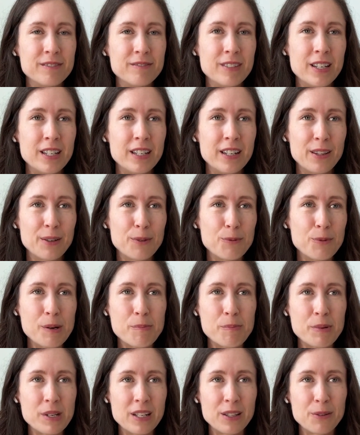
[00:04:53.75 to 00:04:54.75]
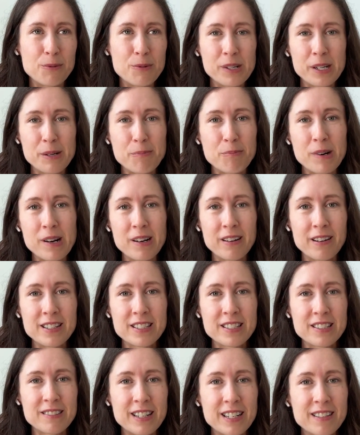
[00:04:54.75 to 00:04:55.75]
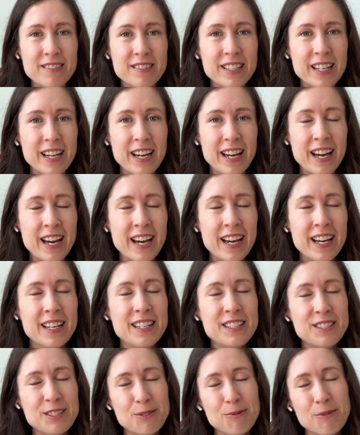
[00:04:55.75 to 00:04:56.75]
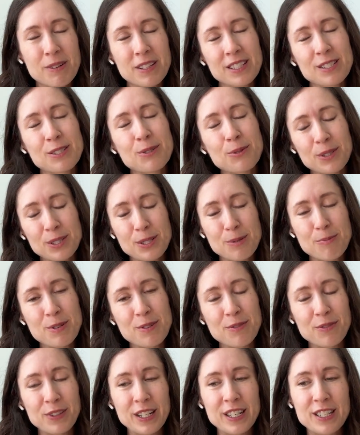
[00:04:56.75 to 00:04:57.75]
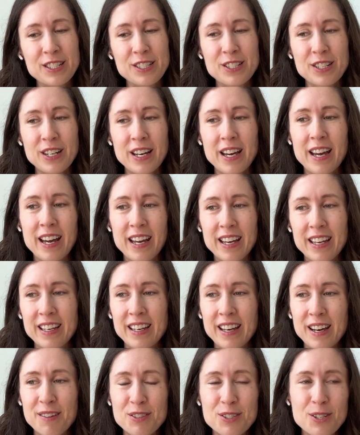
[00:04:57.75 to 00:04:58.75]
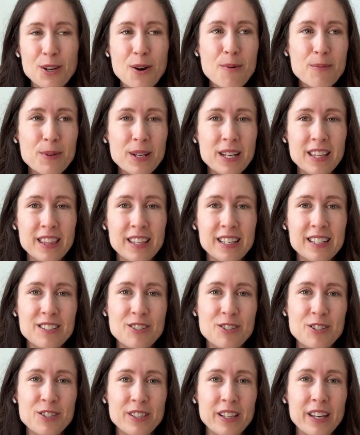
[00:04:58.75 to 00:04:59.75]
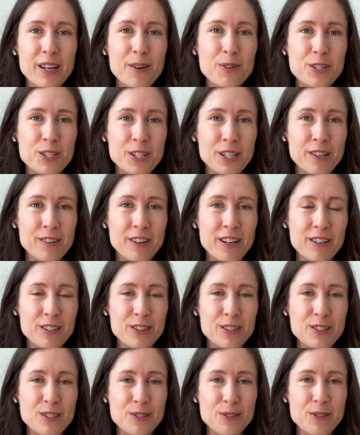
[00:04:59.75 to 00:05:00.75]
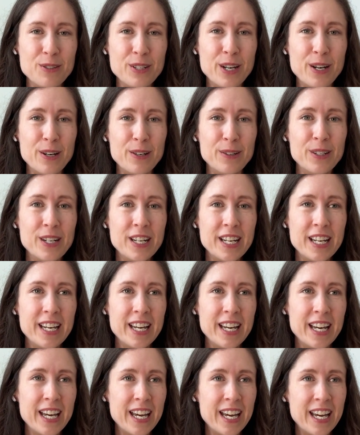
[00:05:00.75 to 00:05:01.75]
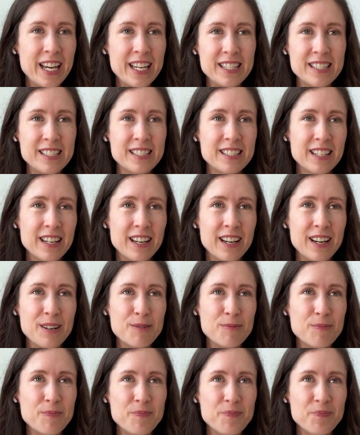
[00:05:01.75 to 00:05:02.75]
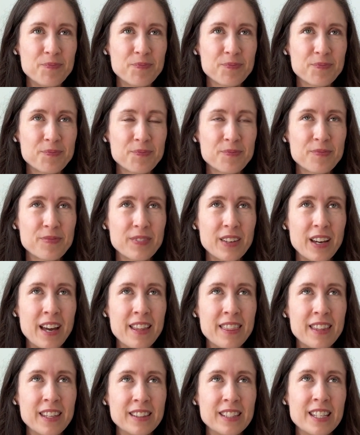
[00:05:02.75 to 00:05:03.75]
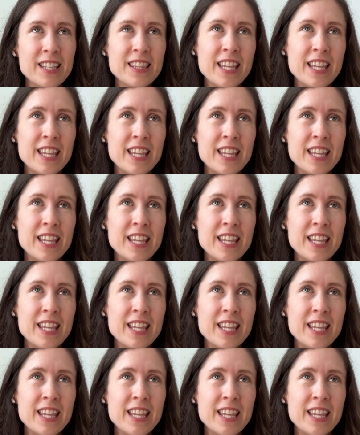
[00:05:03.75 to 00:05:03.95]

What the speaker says: another whip, another work in progress around. I just want this quilt to be finished. I have so many things just languishing around in the studio, and I think that